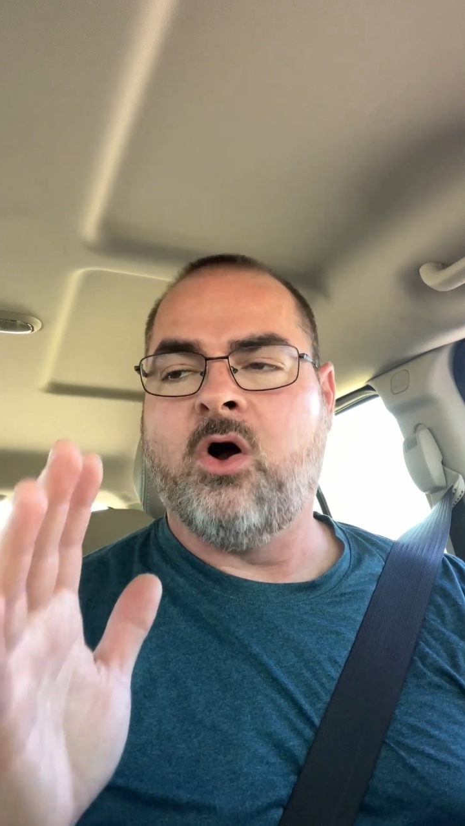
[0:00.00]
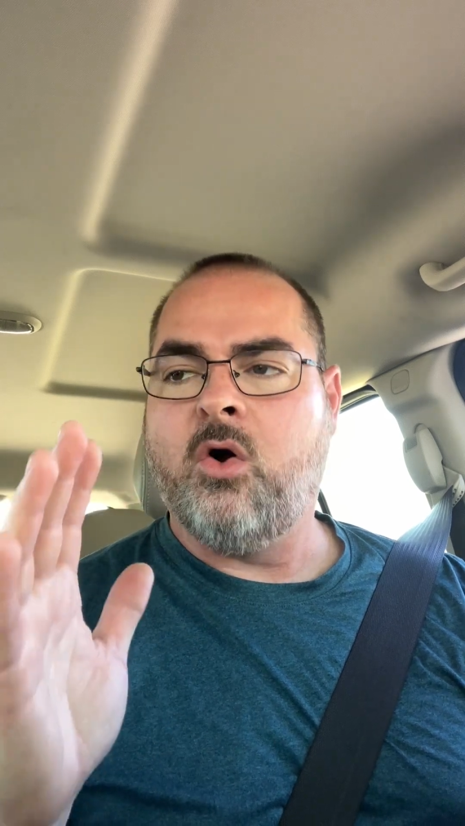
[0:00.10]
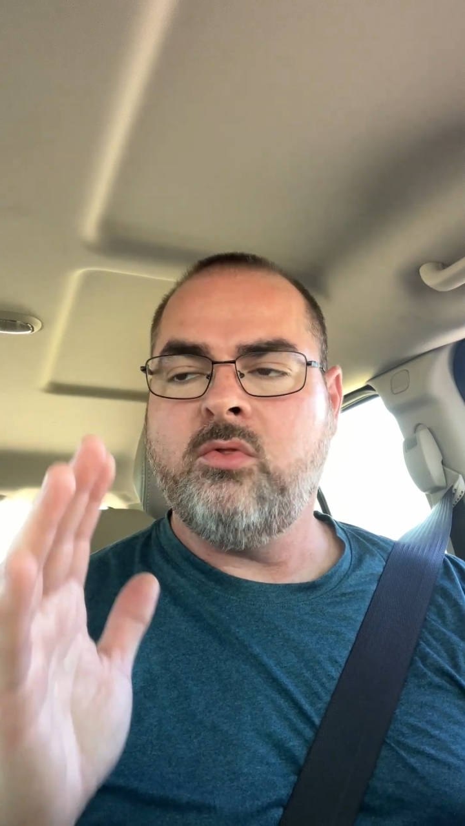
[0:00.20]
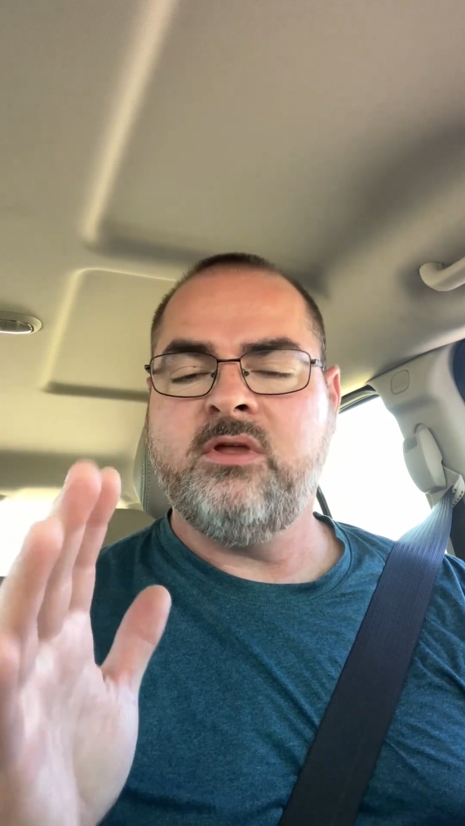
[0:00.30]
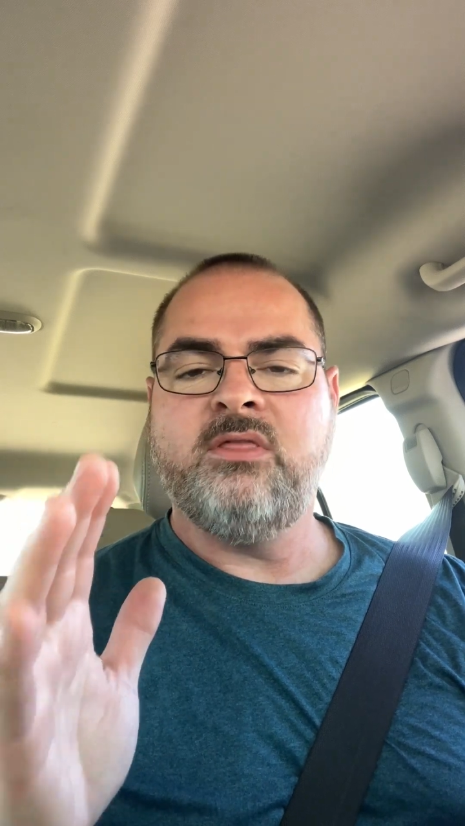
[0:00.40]

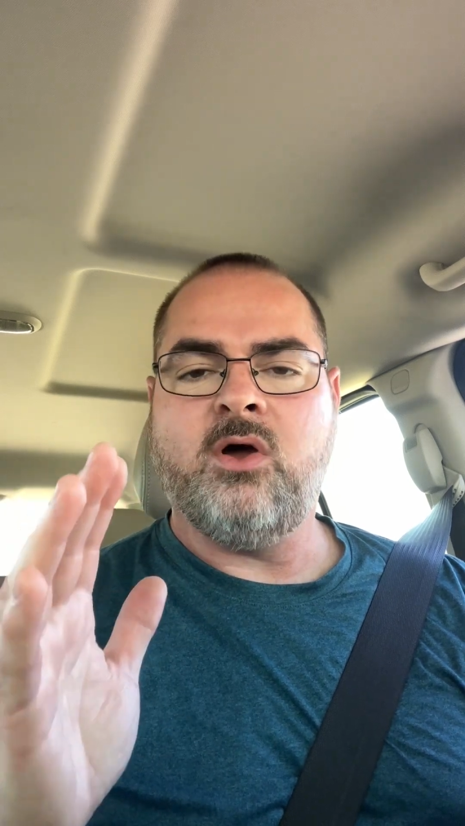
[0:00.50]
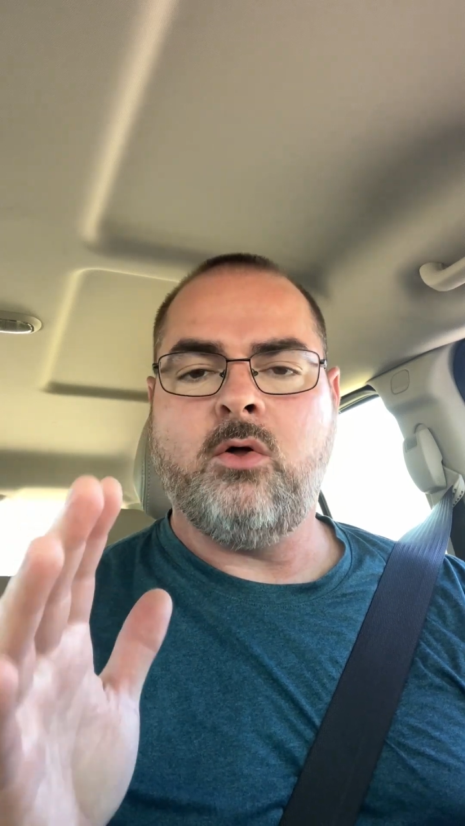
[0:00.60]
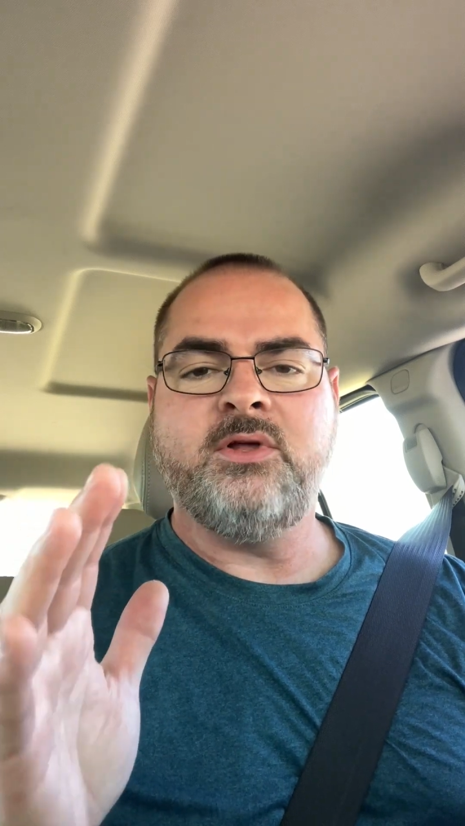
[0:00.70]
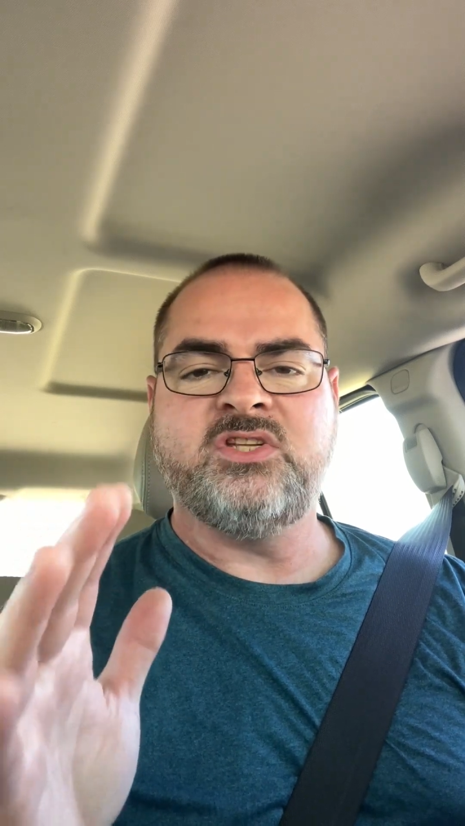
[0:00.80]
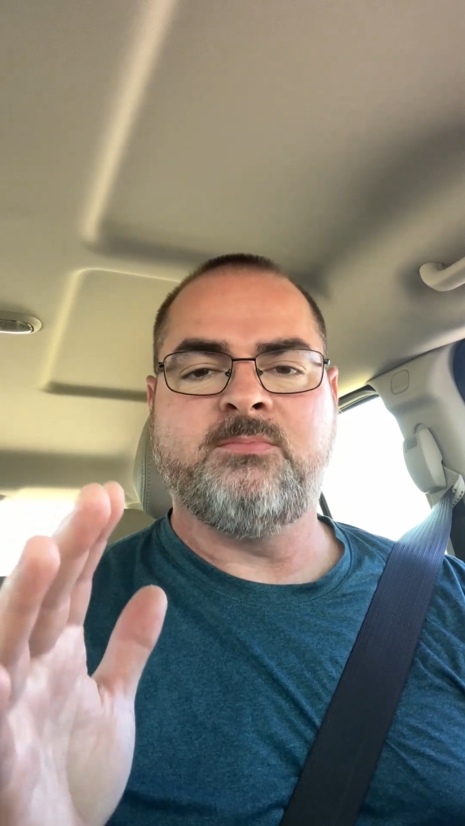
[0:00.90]
Only the
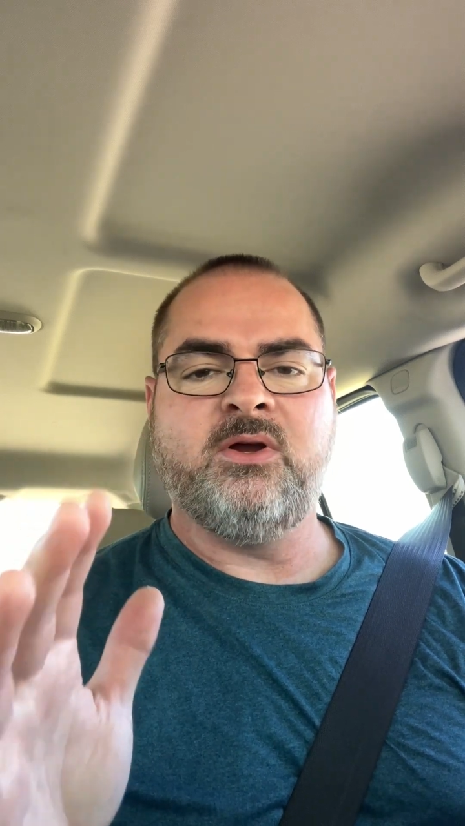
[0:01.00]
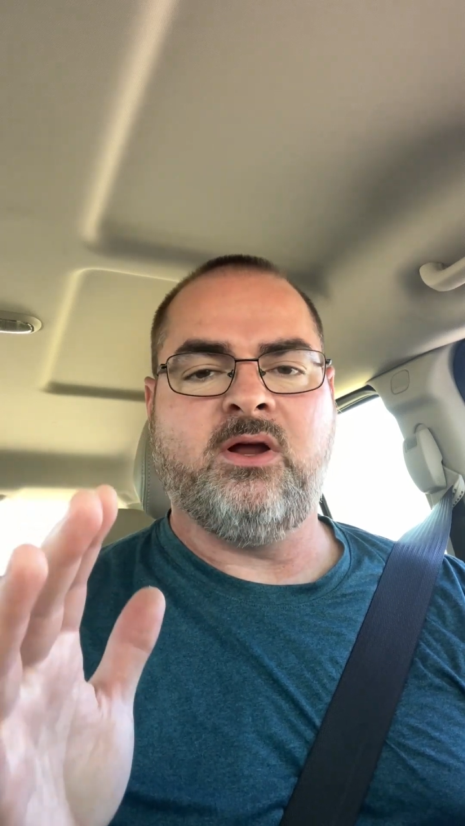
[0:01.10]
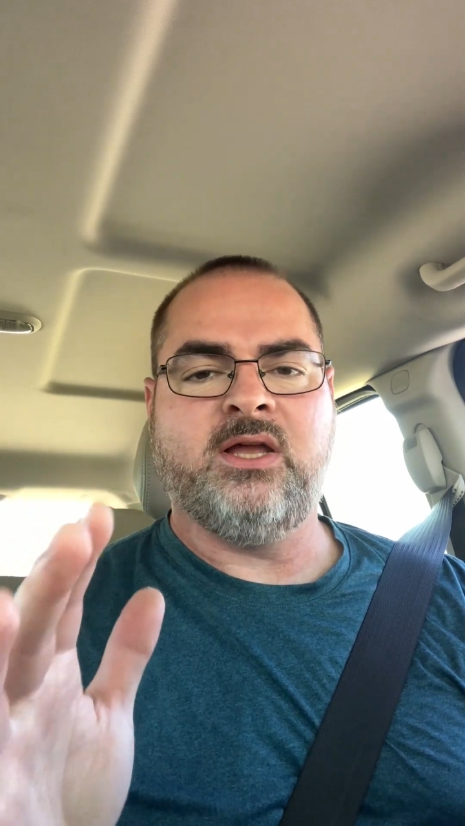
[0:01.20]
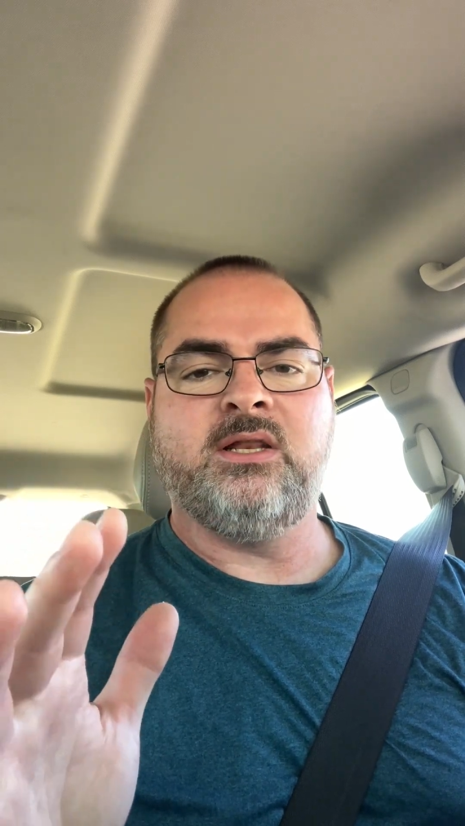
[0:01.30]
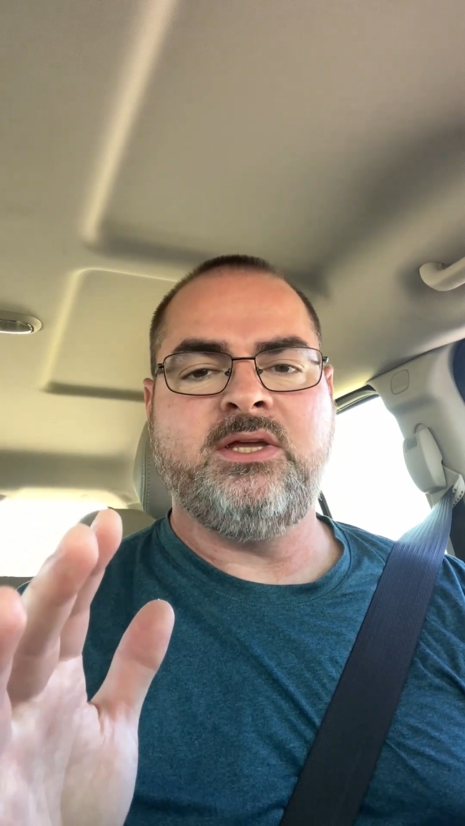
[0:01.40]
Holy
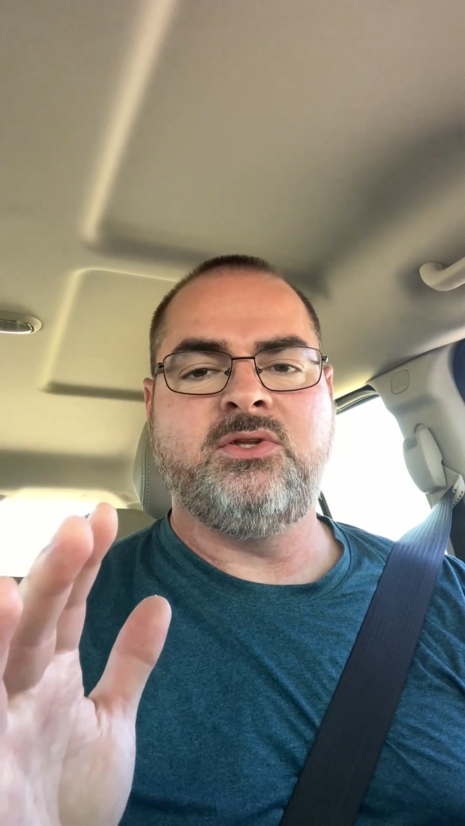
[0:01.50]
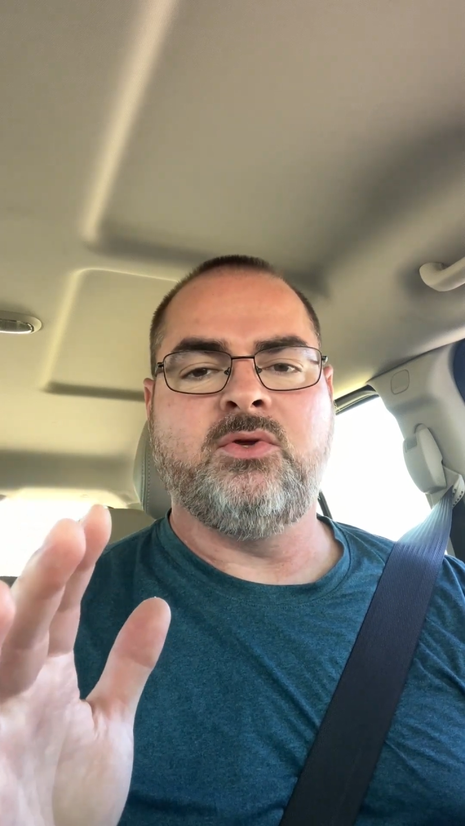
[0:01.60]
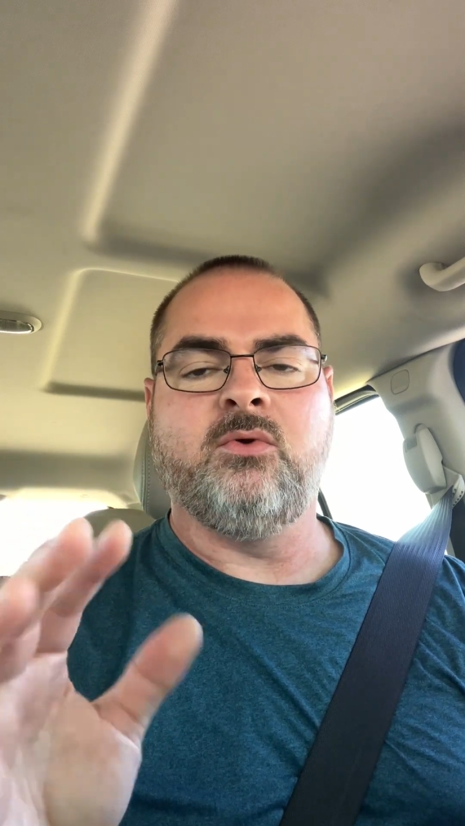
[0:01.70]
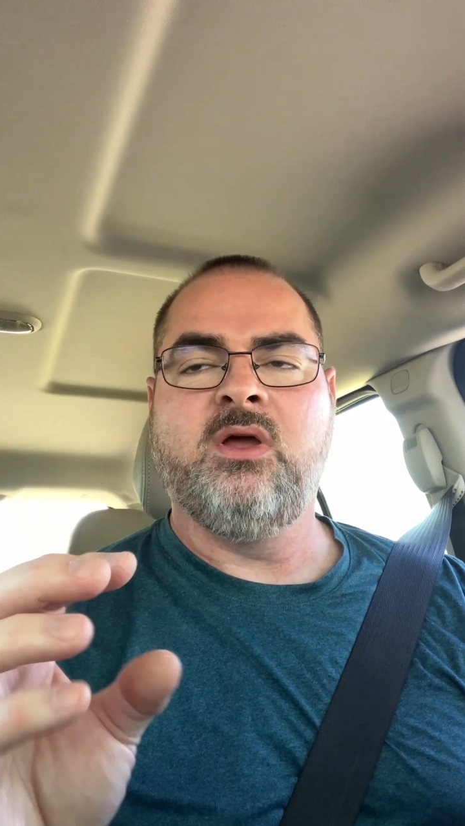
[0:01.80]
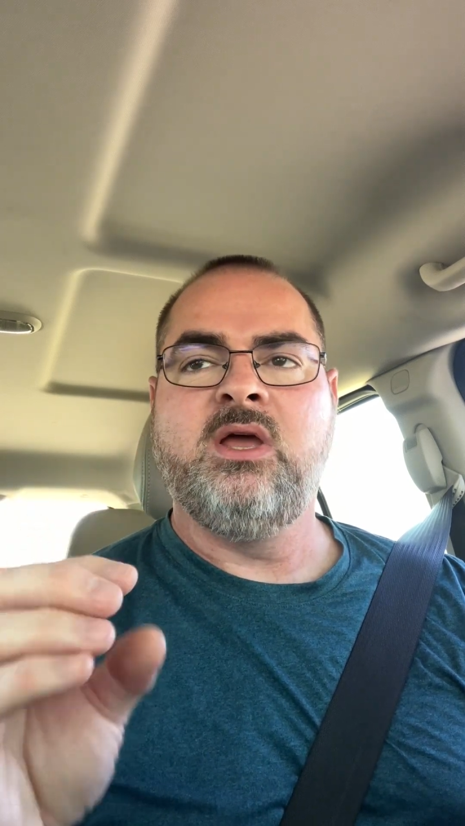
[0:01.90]
Spirit can lead
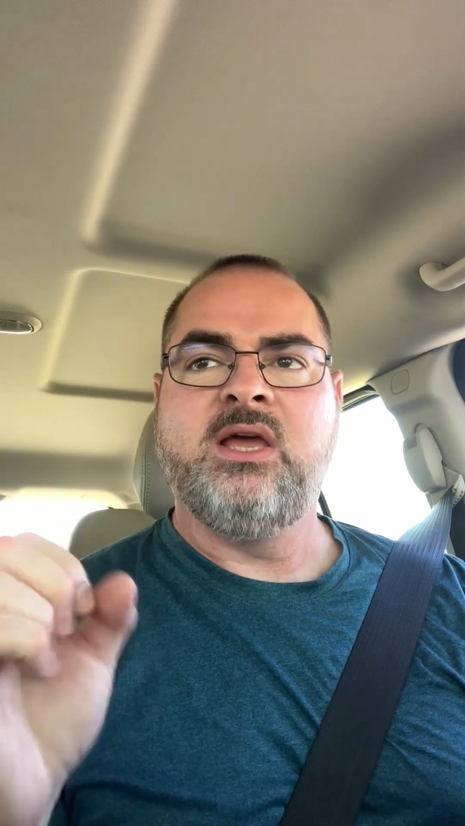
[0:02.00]
you.